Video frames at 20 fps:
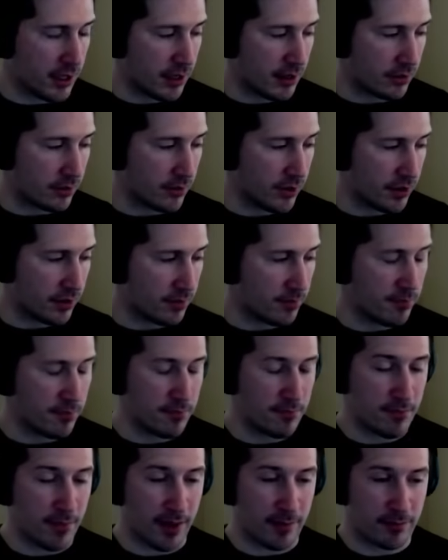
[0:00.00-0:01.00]
with
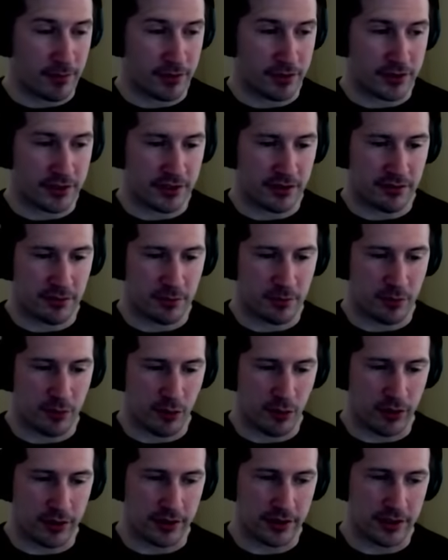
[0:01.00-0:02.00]
members of a
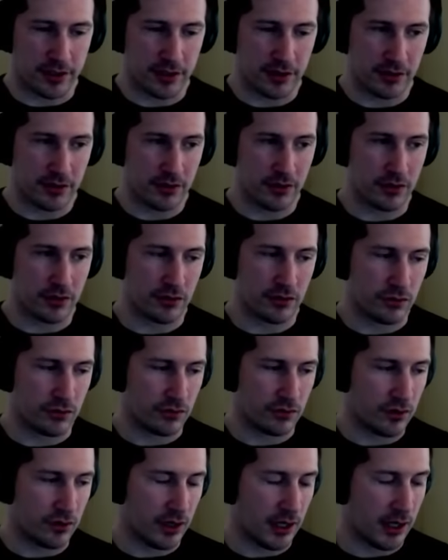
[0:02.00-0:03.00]
board
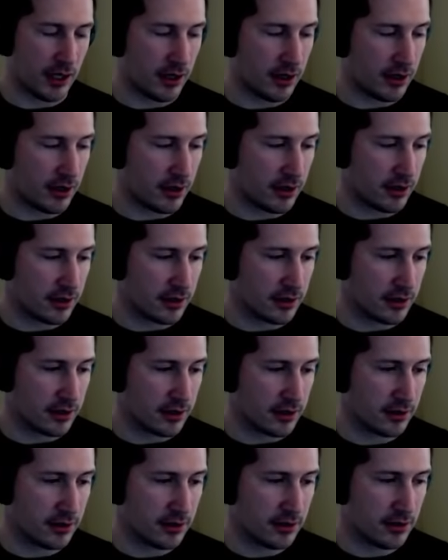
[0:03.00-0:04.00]
who are
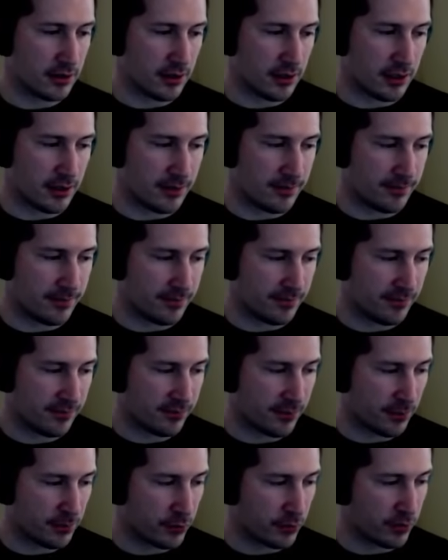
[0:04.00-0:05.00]

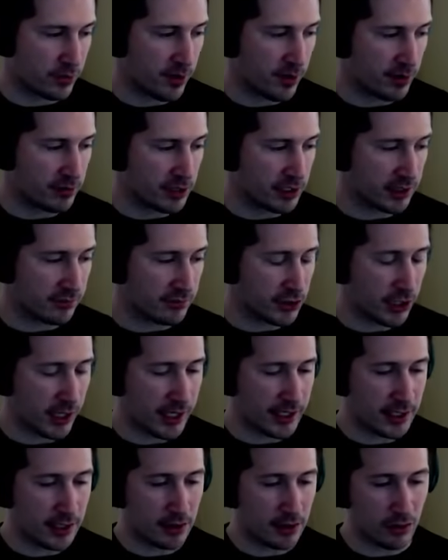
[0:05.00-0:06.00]
from the Republic of
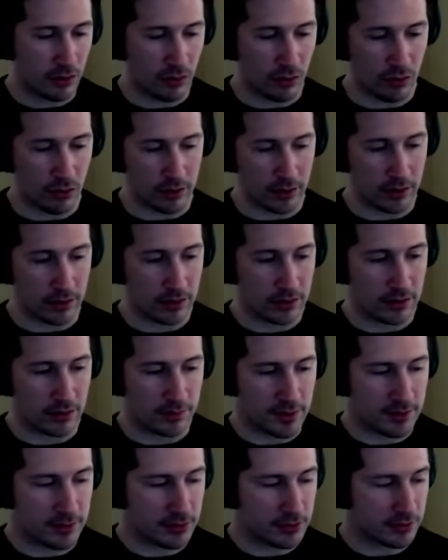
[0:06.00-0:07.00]
China or the
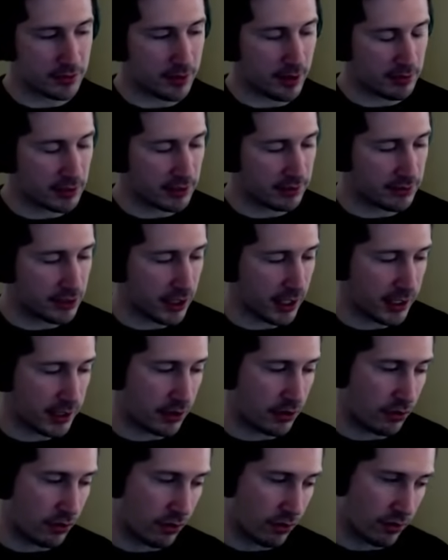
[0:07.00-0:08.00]
People's Republic of
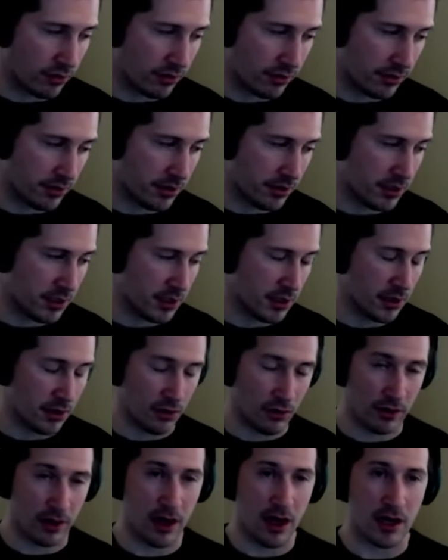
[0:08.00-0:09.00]
China or
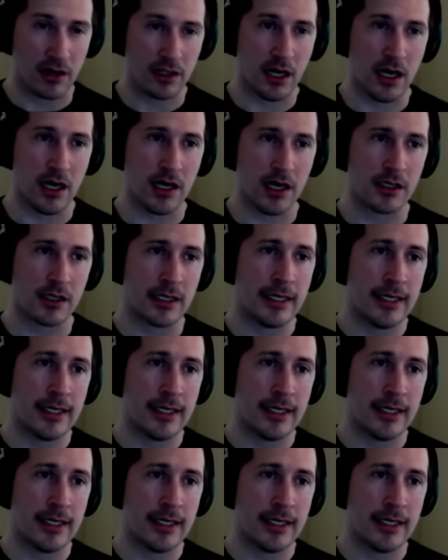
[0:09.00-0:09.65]
Hong Kong.